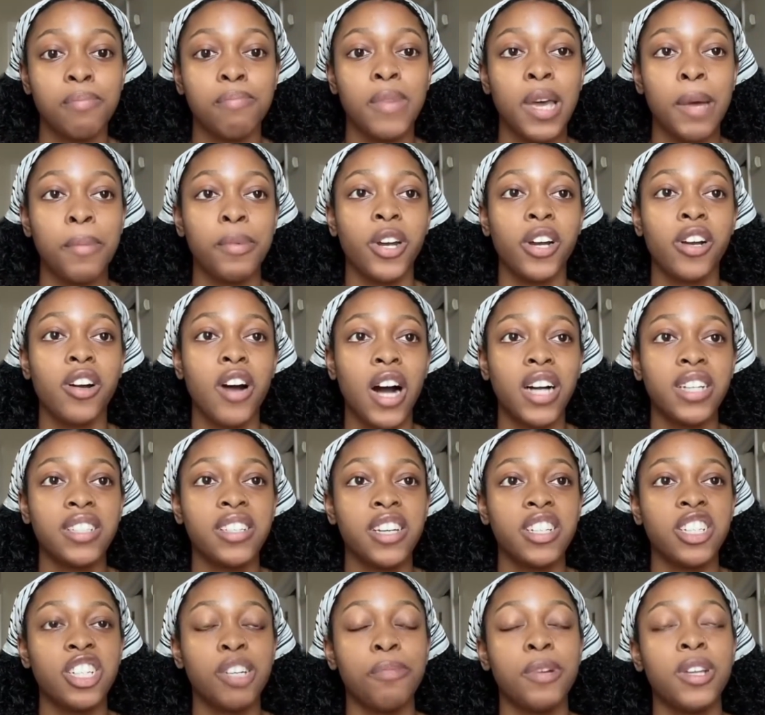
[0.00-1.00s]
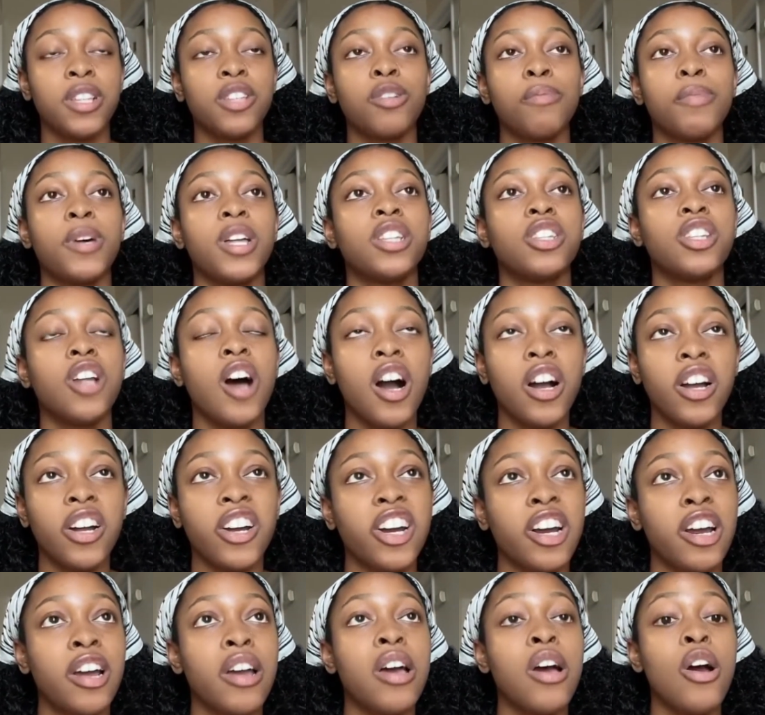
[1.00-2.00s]
Maybe your content should be a little bit
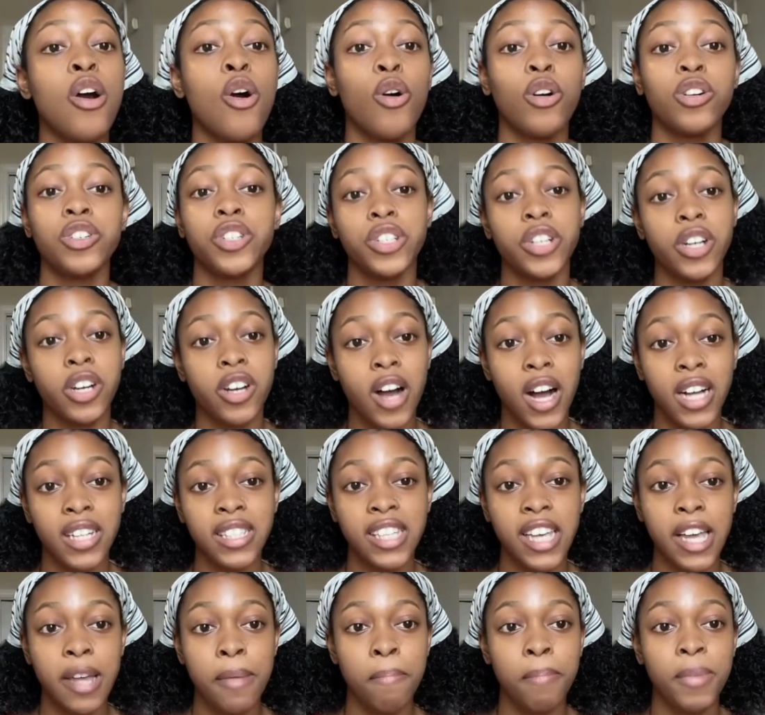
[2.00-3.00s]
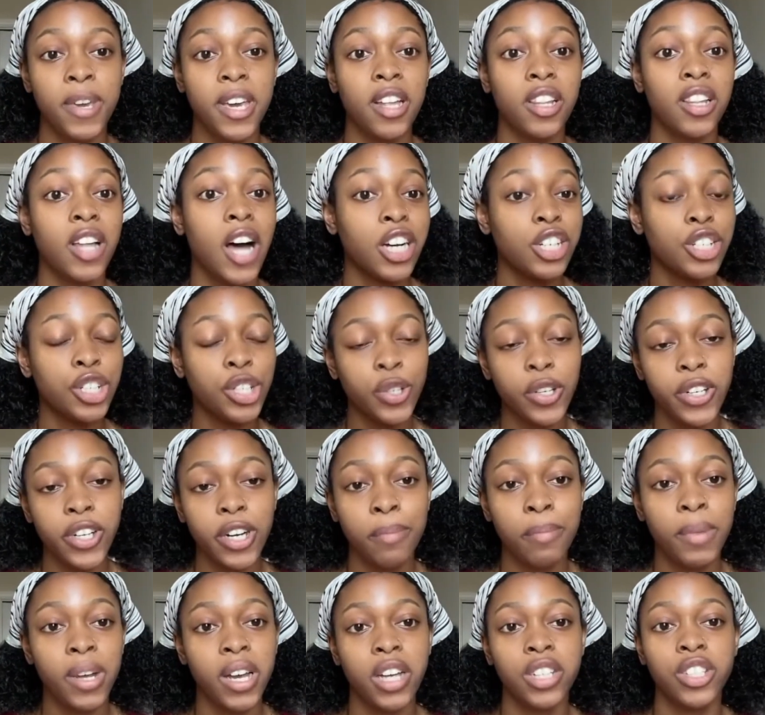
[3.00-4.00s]
longer, or should your content be a lot shorter
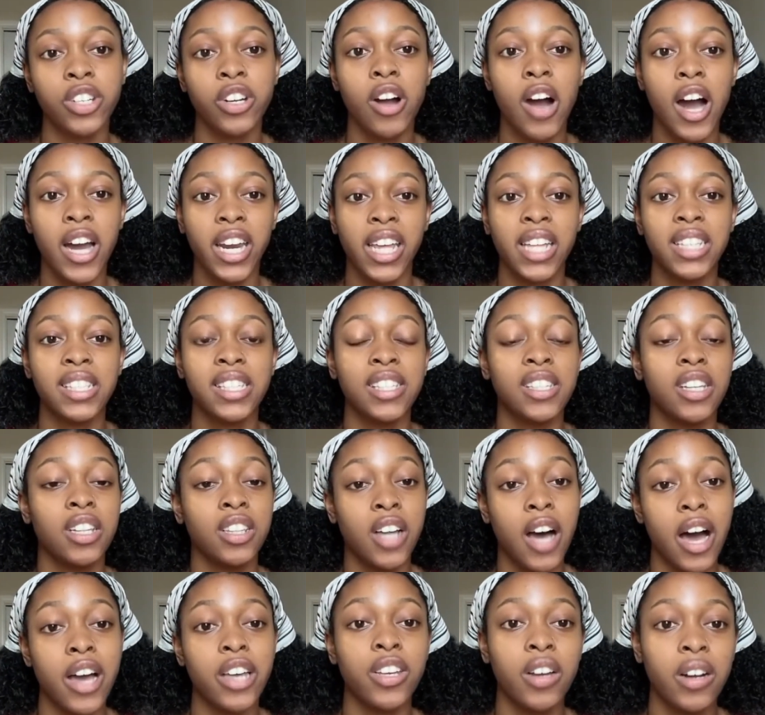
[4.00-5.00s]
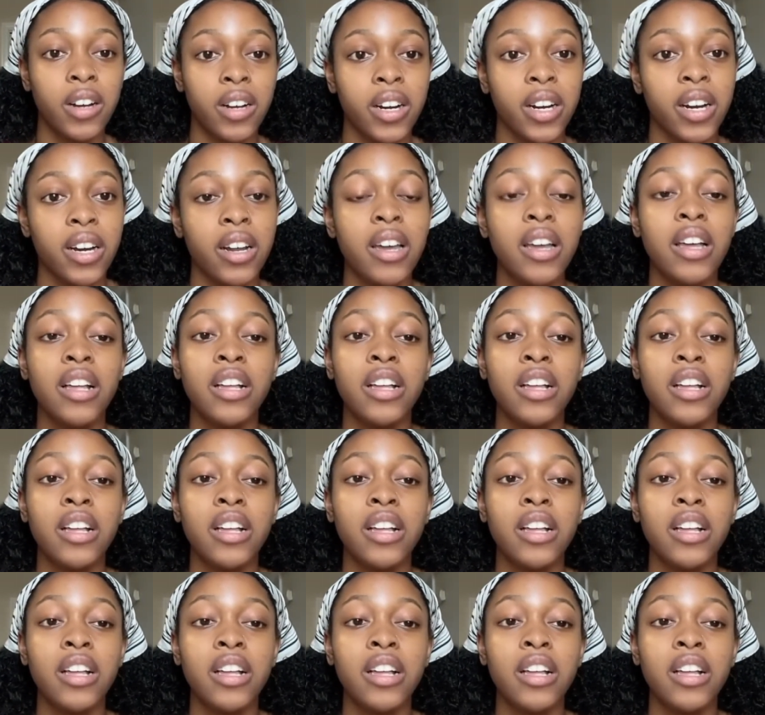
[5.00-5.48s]
because your audience is a lot younger.